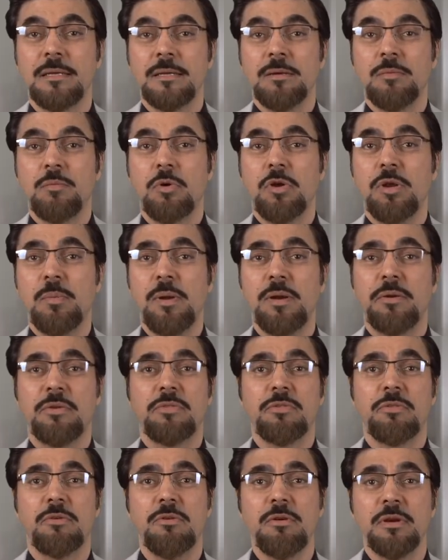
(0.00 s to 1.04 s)
What about
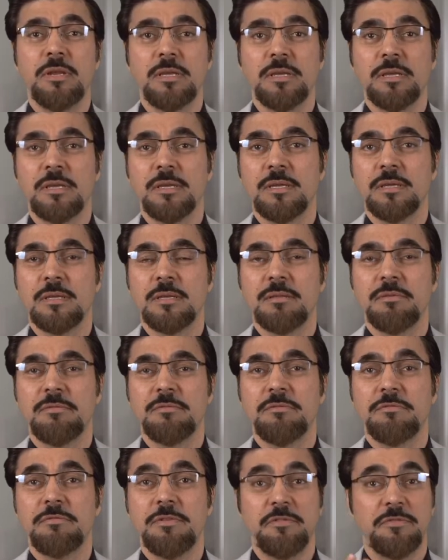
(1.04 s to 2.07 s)
30?
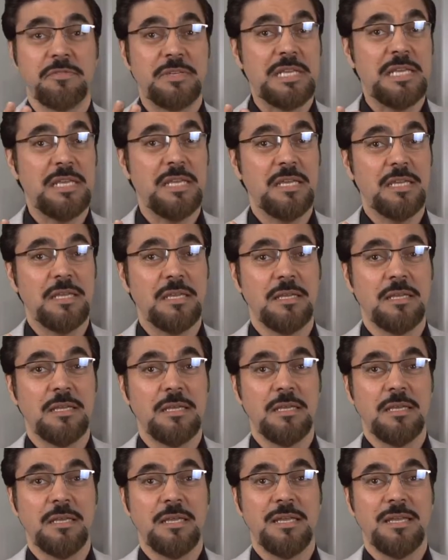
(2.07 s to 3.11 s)
50?
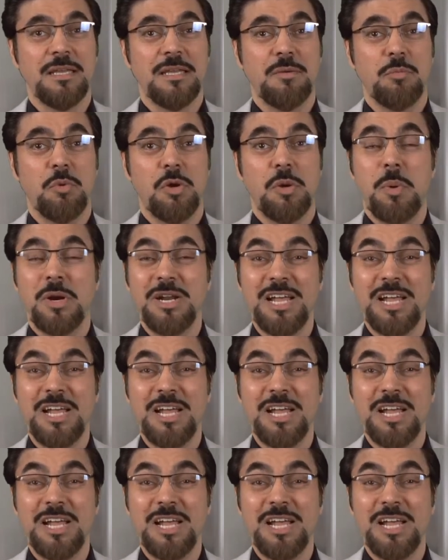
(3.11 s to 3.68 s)
What about